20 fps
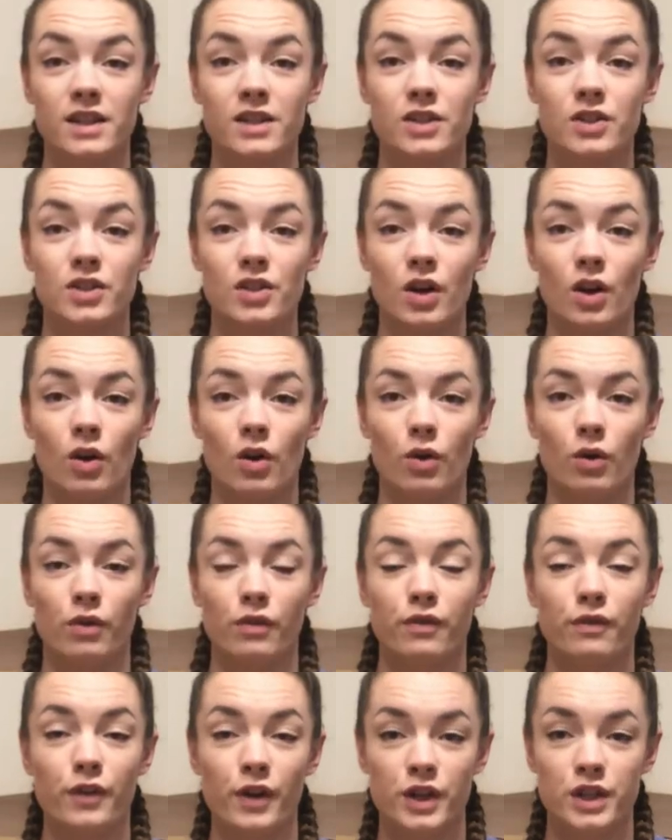so
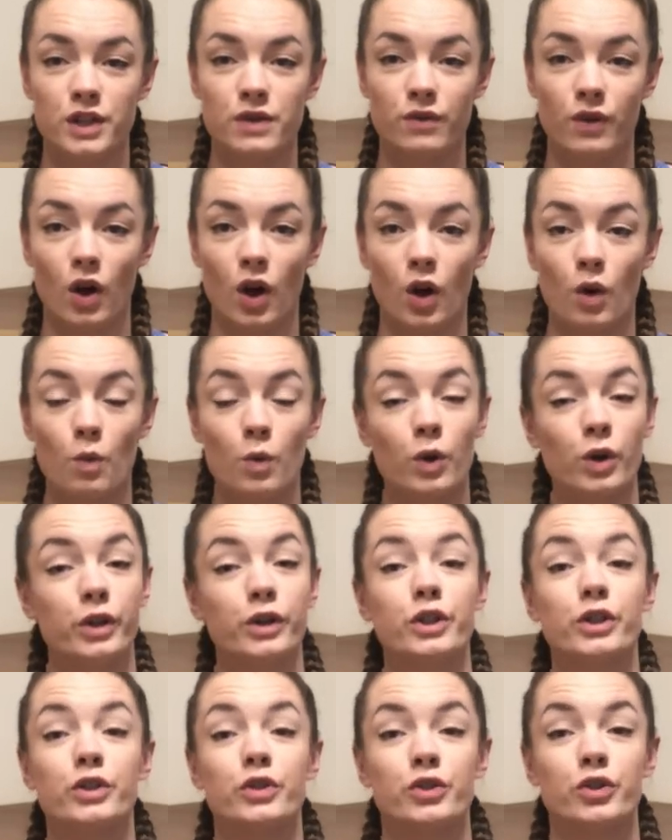first of all we're going
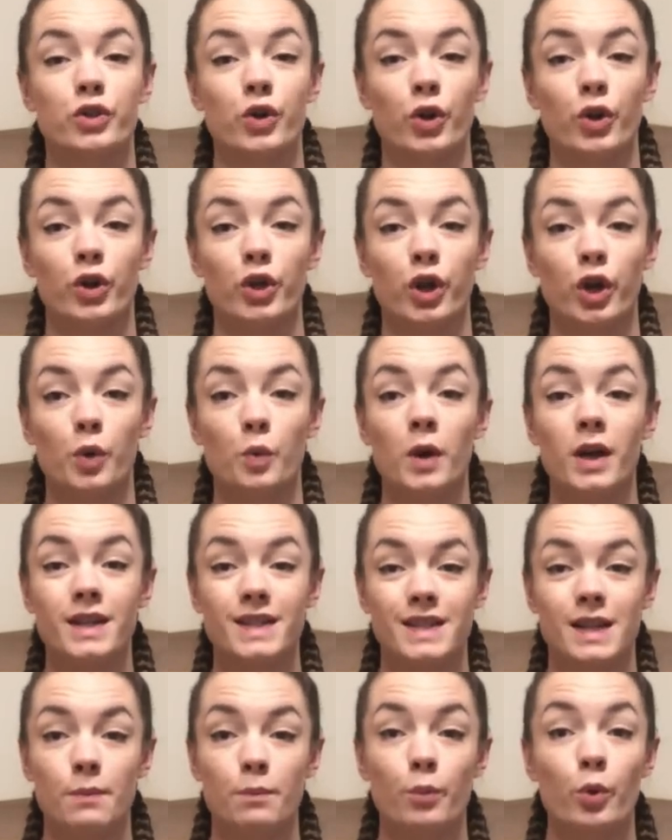to show you a
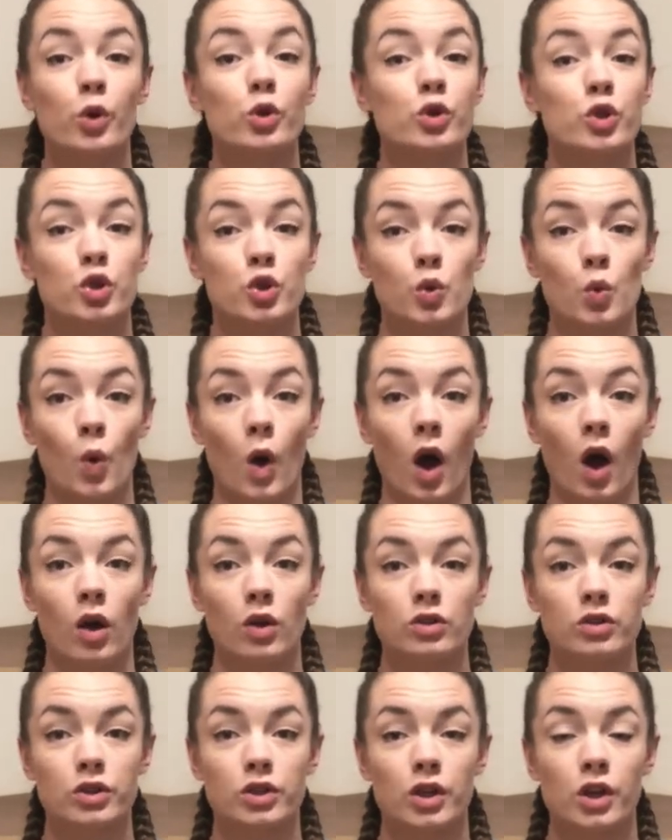simple
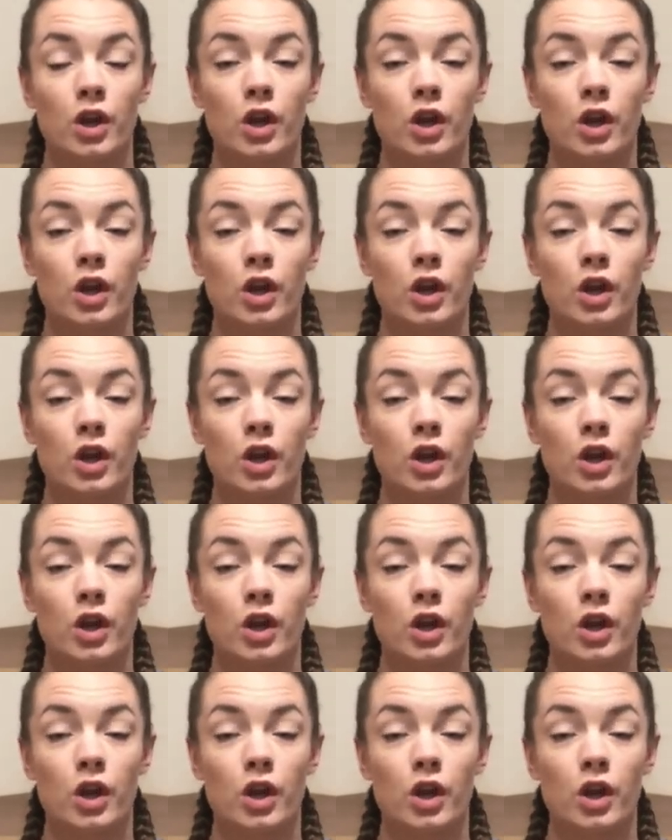squat.